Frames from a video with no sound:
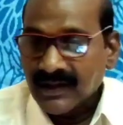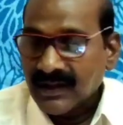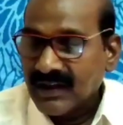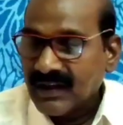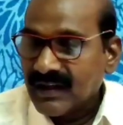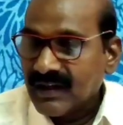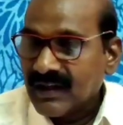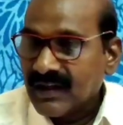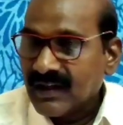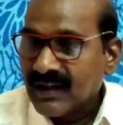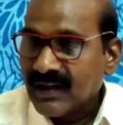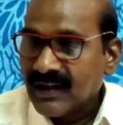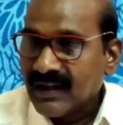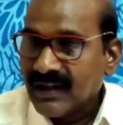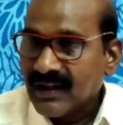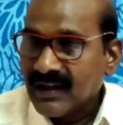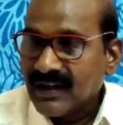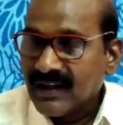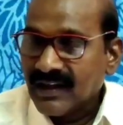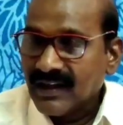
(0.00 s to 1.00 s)
but
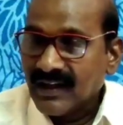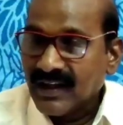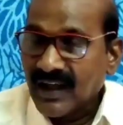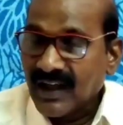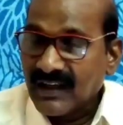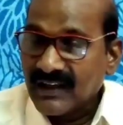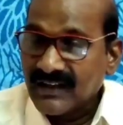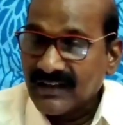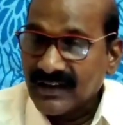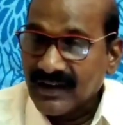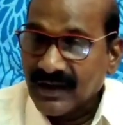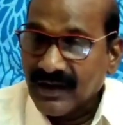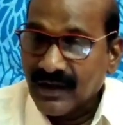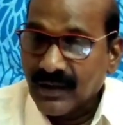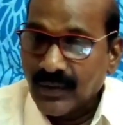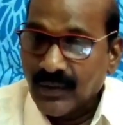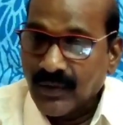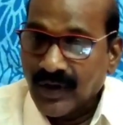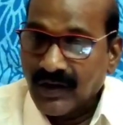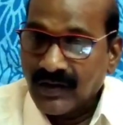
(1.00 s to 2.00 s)
he
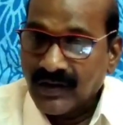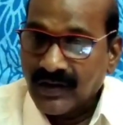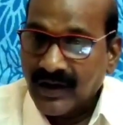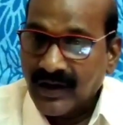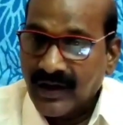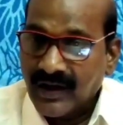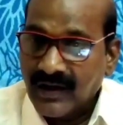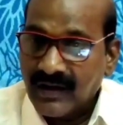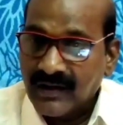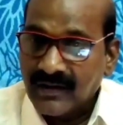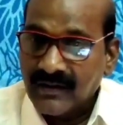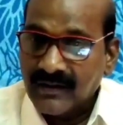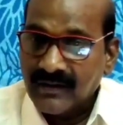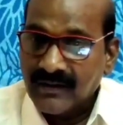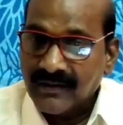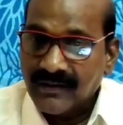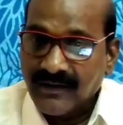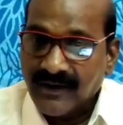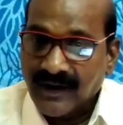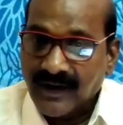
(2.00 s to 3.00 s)
has
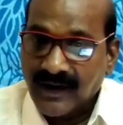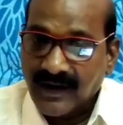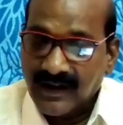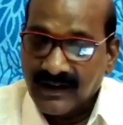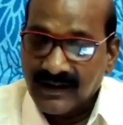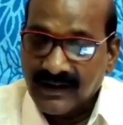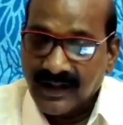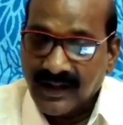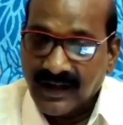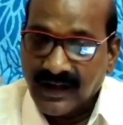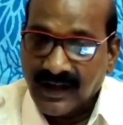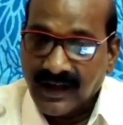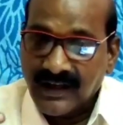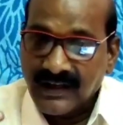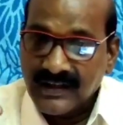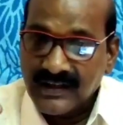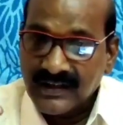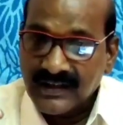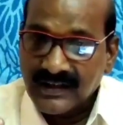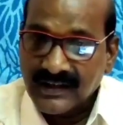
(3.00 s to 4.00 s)
waited for
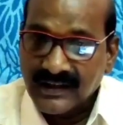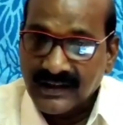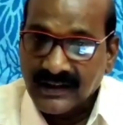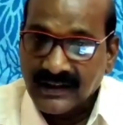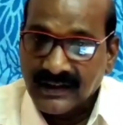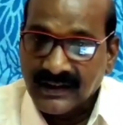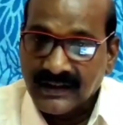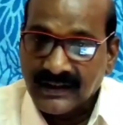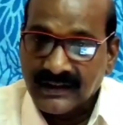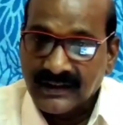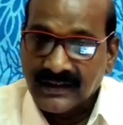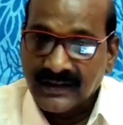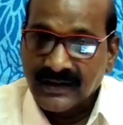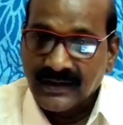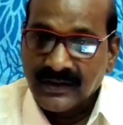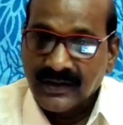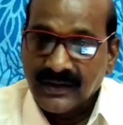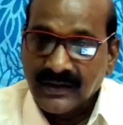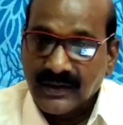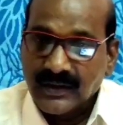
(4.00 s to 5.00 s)
the right girl
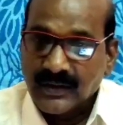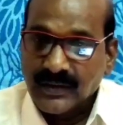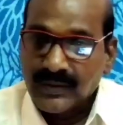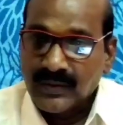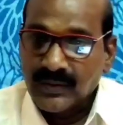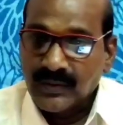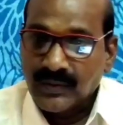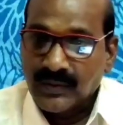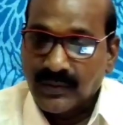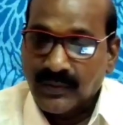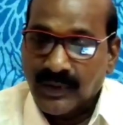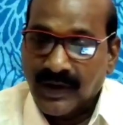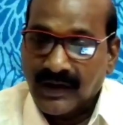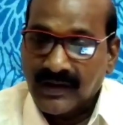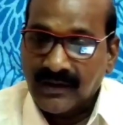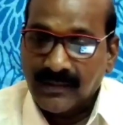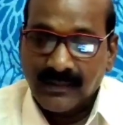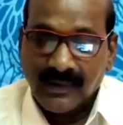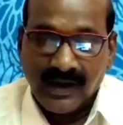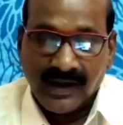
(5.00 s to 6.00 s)
to
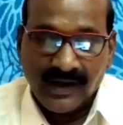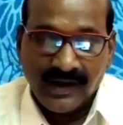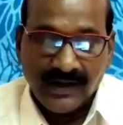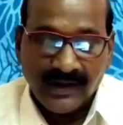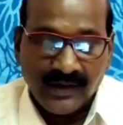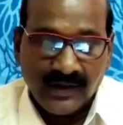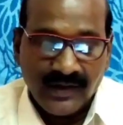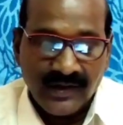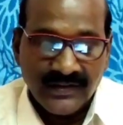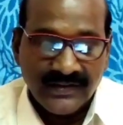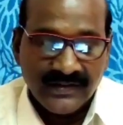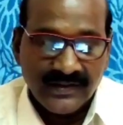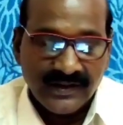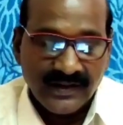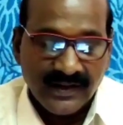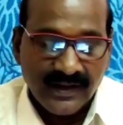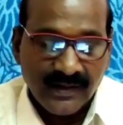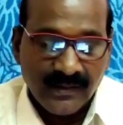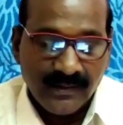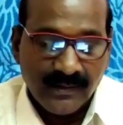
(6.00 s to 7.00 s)
welcome her into
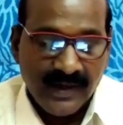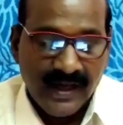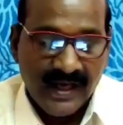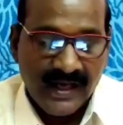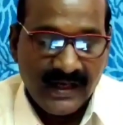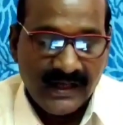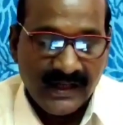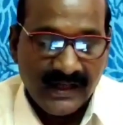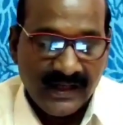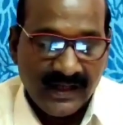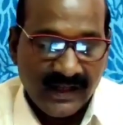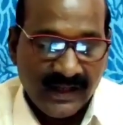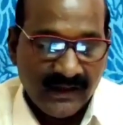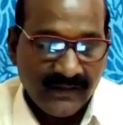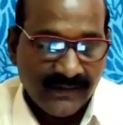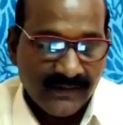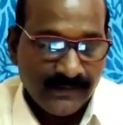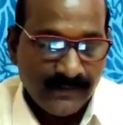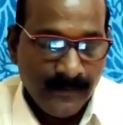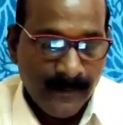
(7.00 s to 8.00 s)
his
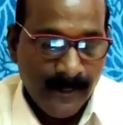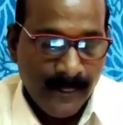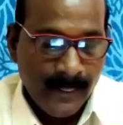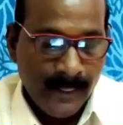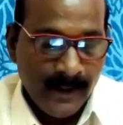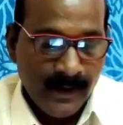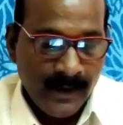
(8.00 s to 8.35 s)
marital life.